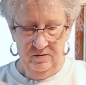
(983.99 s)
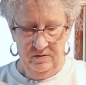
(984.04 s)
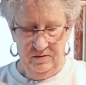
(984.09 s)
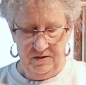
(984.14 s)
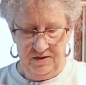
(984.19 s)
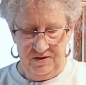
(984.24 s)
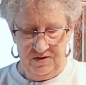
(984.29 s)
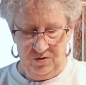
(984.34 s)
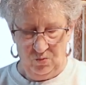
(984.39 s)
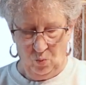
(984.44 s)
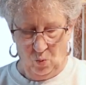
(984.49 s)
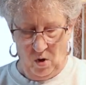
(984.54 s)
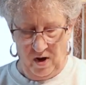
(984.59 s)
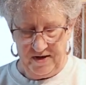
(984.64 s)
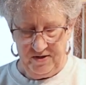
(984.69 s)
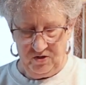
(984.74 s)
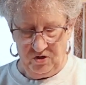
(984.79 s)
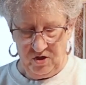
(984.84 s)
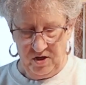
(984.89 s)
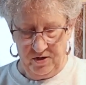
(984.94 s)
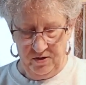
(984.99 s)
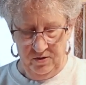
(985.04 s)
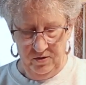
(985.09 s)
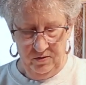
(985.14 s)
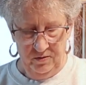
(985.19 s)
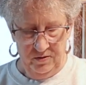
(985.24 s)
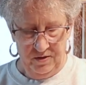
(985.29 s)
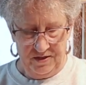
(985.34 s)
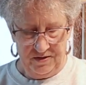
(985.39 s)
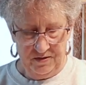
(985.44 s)
And this is white
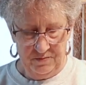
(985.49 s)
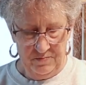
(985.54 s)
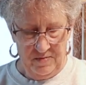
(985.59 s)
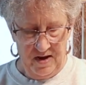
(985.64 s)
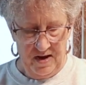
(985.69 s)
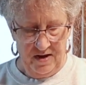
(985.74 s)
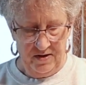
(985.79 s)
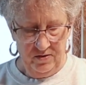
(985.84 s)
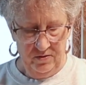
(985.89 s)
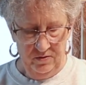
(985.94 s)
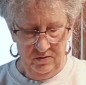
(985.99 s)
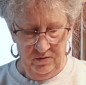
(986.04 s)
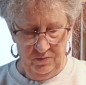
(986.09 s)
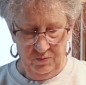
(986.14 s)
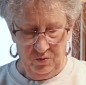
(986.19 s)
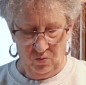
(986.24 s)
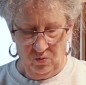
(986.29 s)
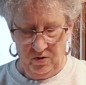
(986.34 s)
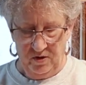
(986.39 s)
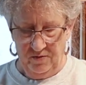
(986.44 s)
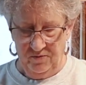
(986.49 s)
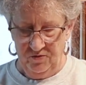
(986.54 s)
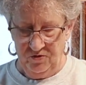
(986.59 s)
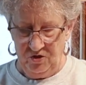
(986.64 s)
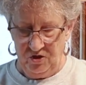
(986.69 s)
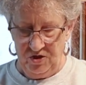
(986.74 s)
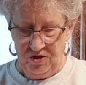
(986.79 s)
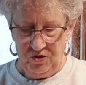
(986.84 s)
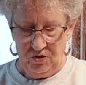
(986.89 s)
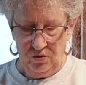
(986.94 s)
cheddar, doesn't matter, but whatever
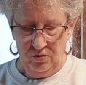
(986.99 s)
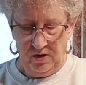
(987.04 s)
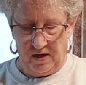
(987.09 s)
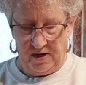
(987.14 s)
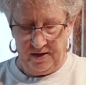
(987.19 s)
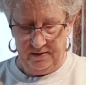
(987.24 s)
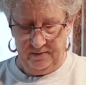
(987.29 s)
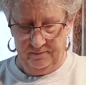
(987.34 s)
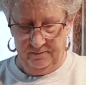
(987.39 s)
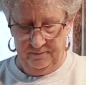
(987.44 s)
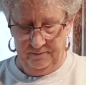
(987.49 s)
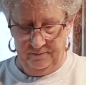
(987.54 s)
cheese you like.